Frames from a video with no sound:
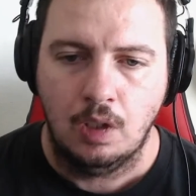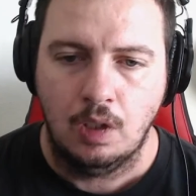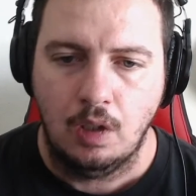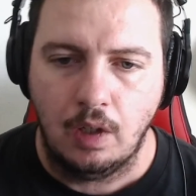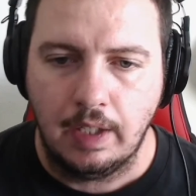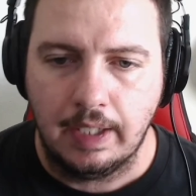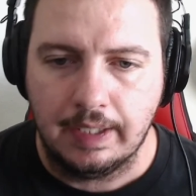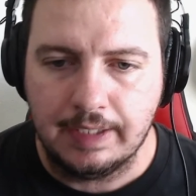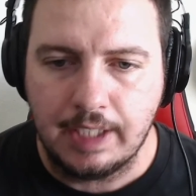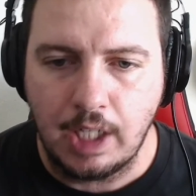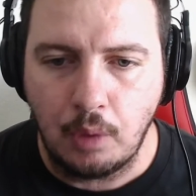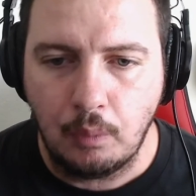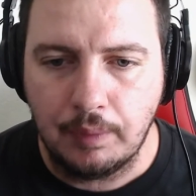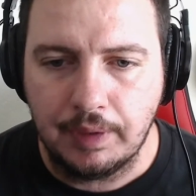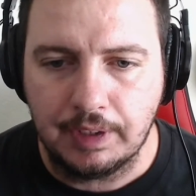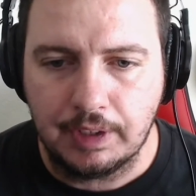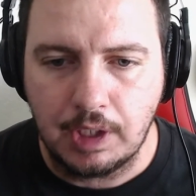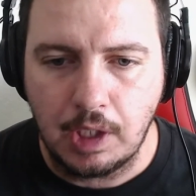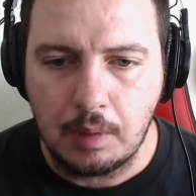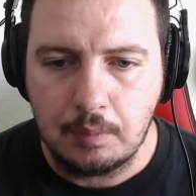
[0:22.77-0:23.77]
All right, now when
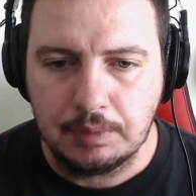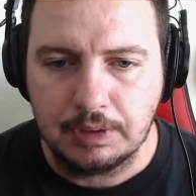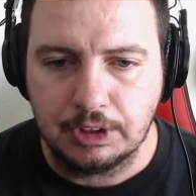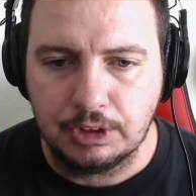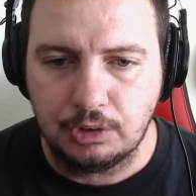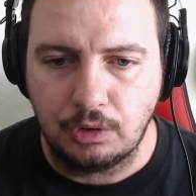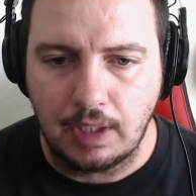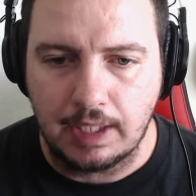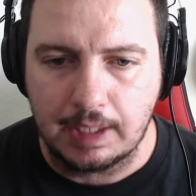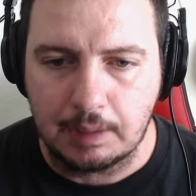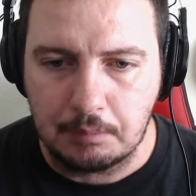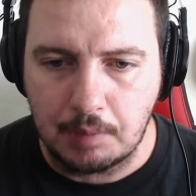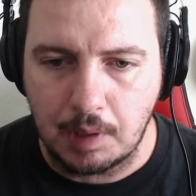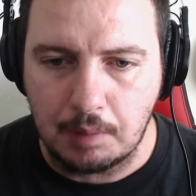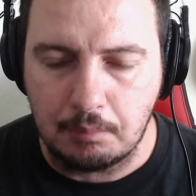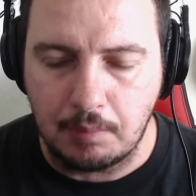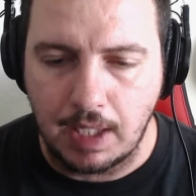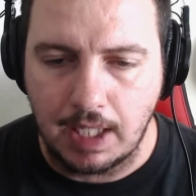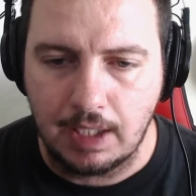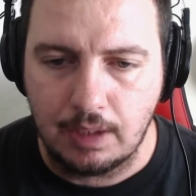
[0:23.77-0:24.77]
it comes to tracking my
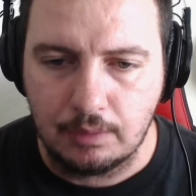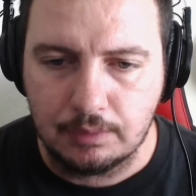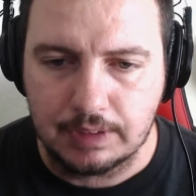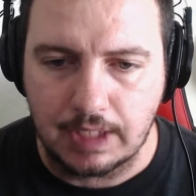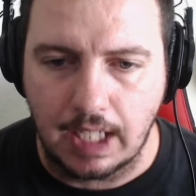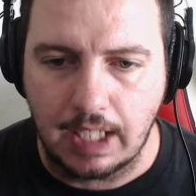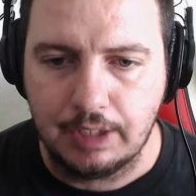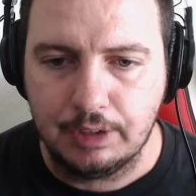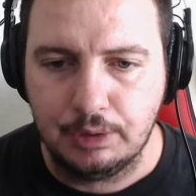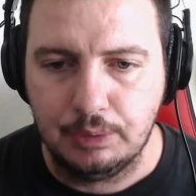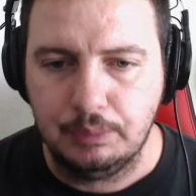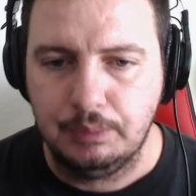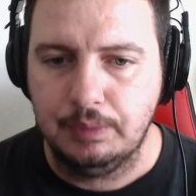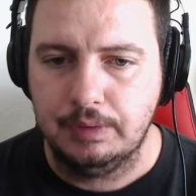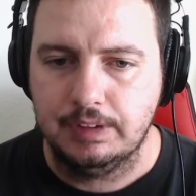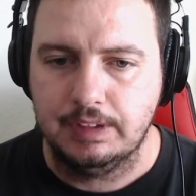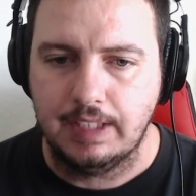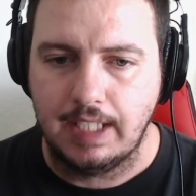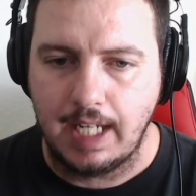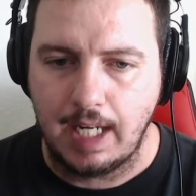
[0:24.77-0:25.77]
miles, I do
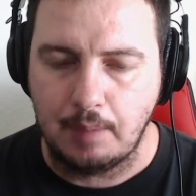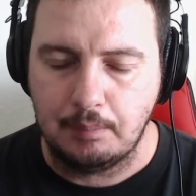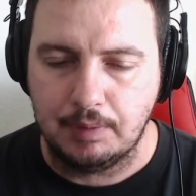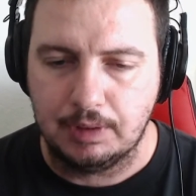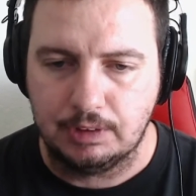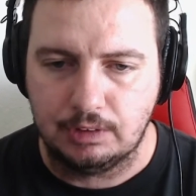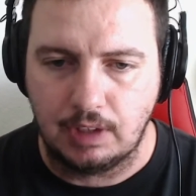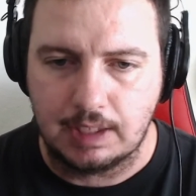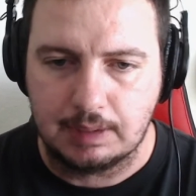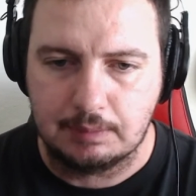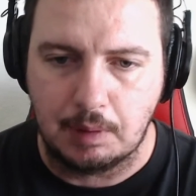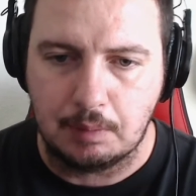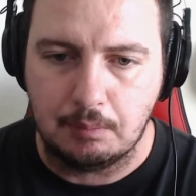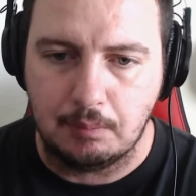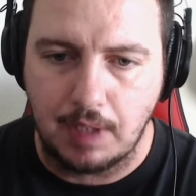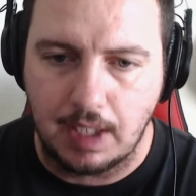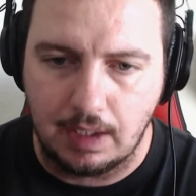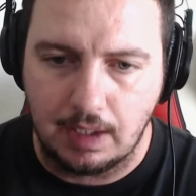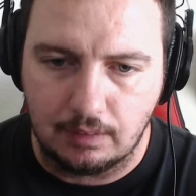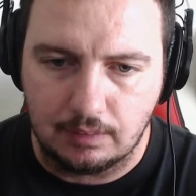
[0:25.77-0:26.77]
use an app that tracks my
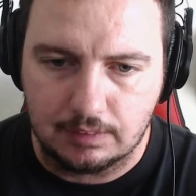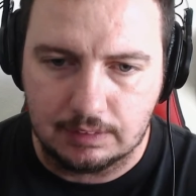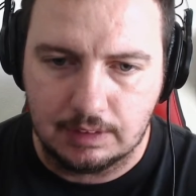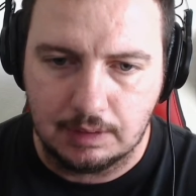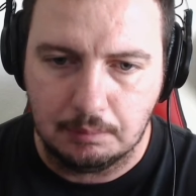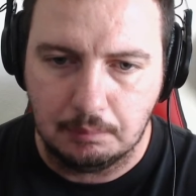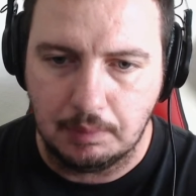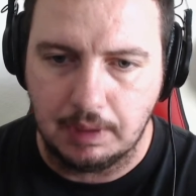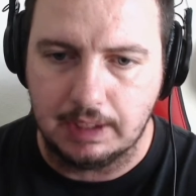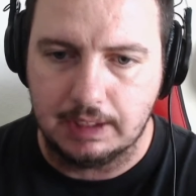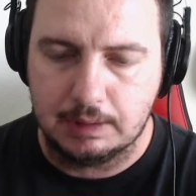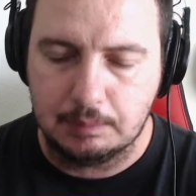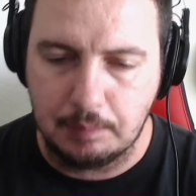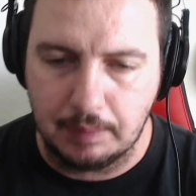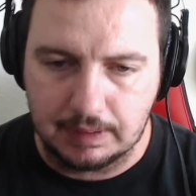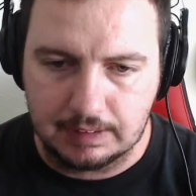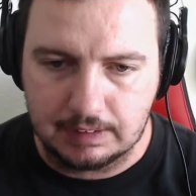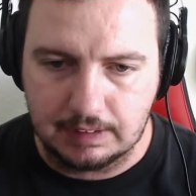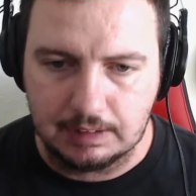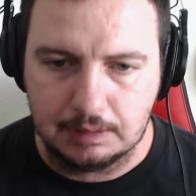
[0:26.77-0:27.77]
miles, my
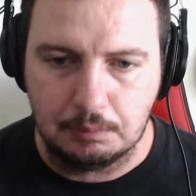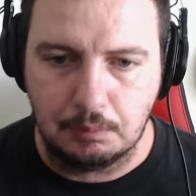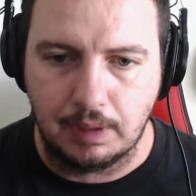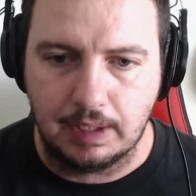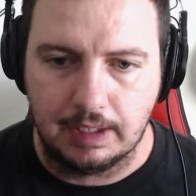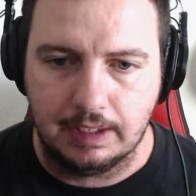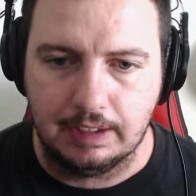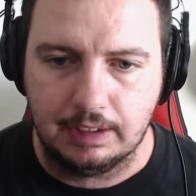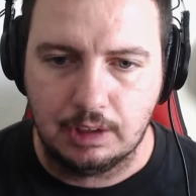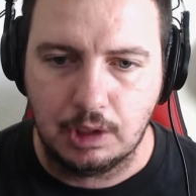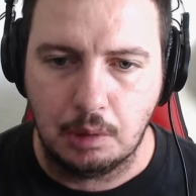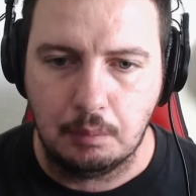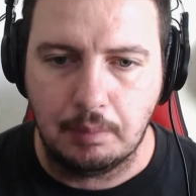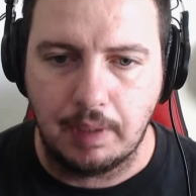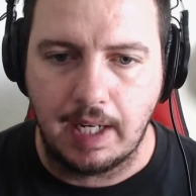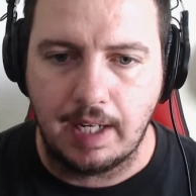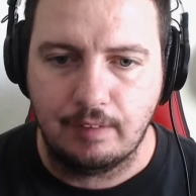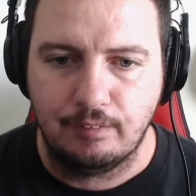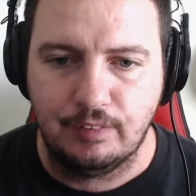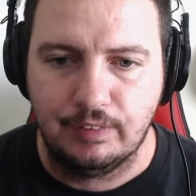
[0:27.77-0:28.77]
expenses, my income,
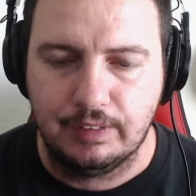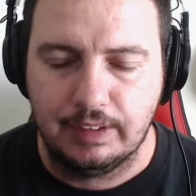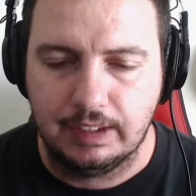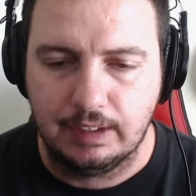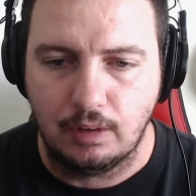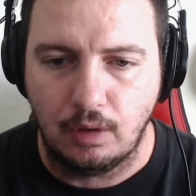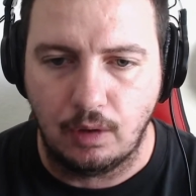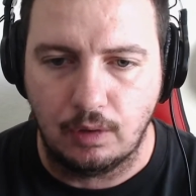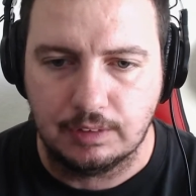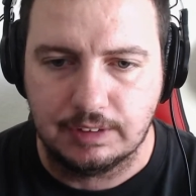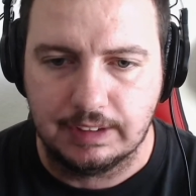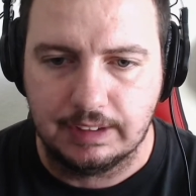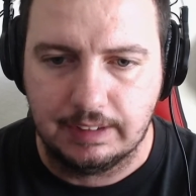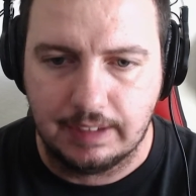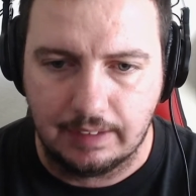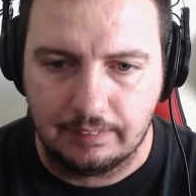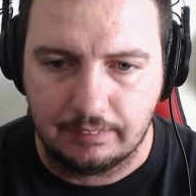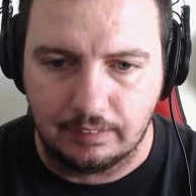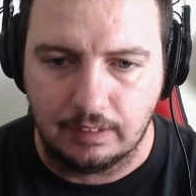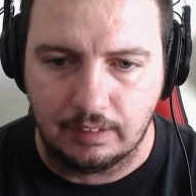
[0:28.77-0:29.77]
everything all
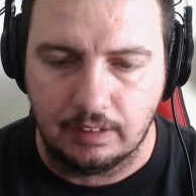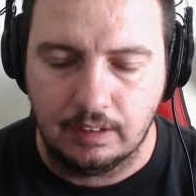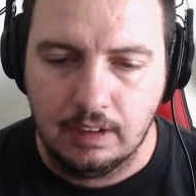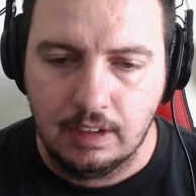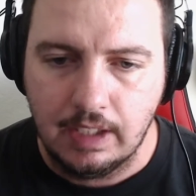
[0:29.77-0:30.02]
together.